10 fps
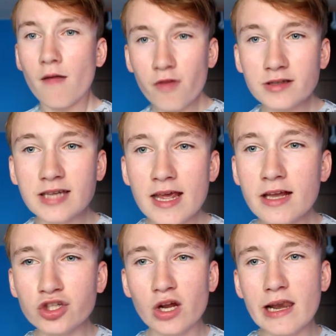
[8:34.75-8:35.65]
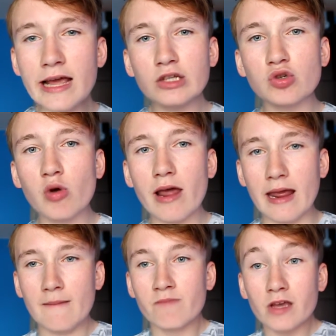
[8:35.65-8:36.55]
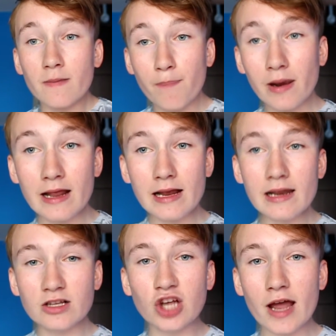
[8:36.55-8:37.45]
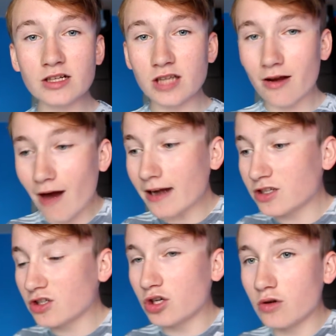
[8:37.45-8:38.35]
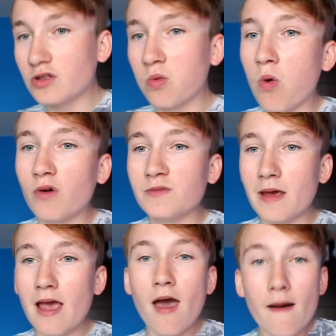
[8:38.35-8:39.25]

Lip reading: the teacher literally completely changed their attitude towards me